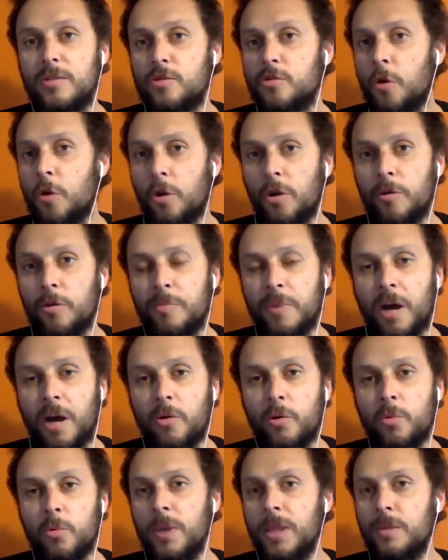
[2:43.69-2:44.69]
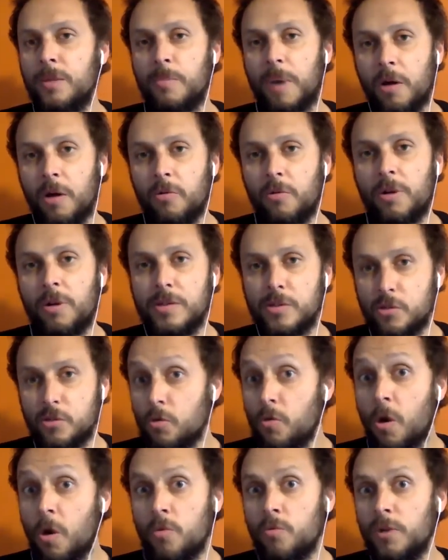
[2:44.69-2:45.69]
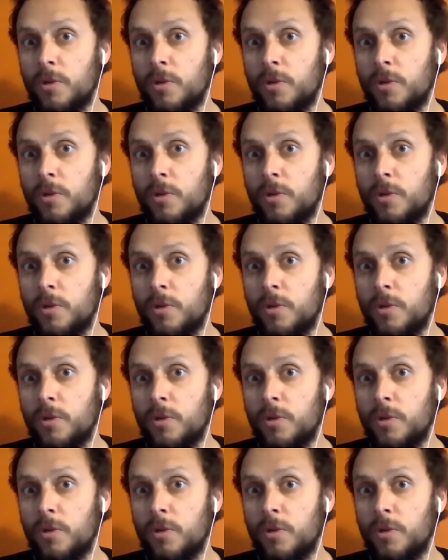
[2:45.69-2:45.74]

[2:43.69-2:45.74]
solar power, wind power, and so on.